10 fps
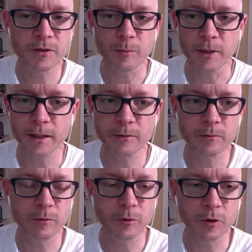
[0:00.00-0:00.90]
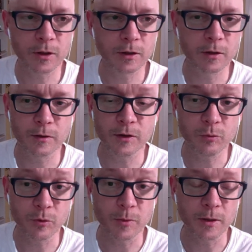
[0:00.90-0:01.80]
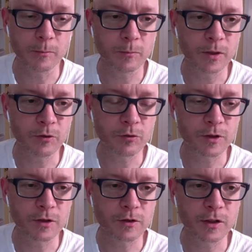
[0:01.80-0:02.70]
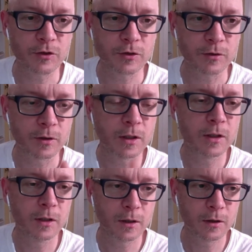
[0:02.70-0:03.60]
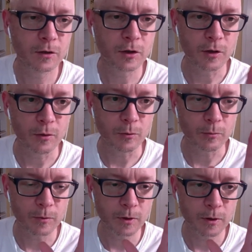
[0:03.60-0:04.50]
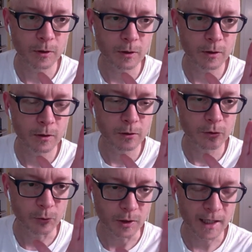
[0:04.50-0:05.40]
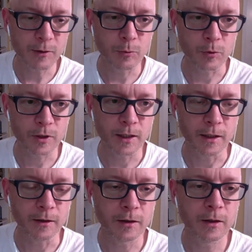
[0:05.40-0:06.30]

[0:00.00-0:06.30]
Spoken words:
I'm not looking, this would have been an interesting session to go do a lot of work on.